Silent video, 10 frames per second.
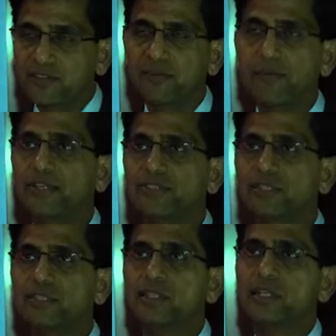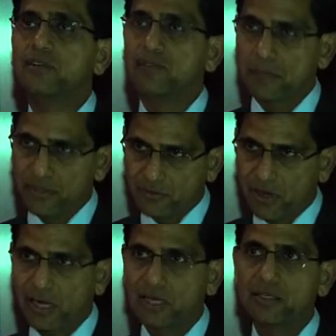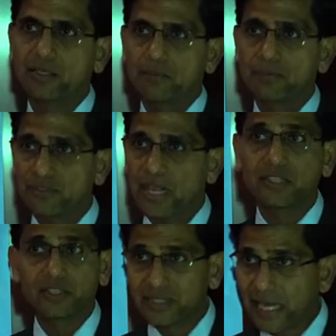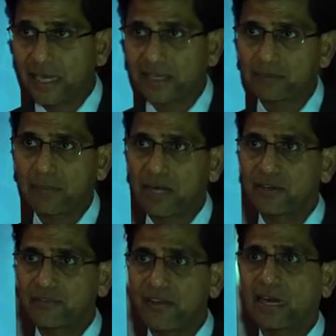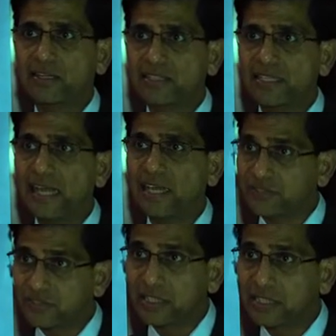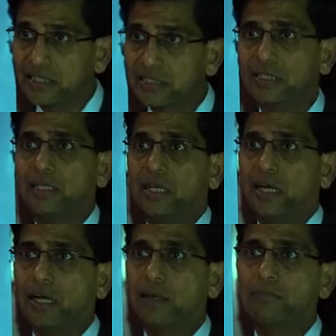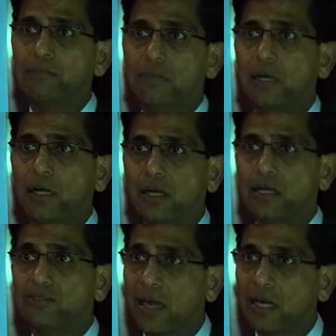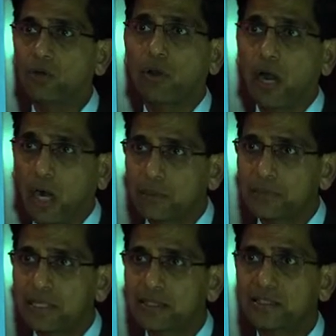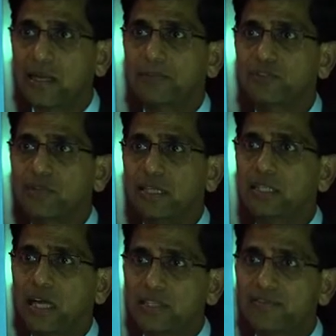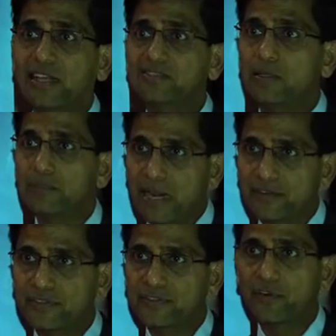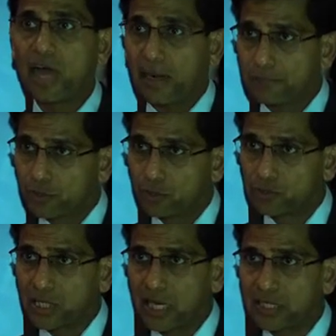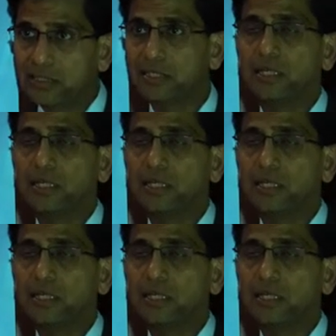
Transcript: information from a trial presented today, as a matter of fact, at the EASD, a trial called Harmony that demonstrated cardiovascular benefit for albiglutide.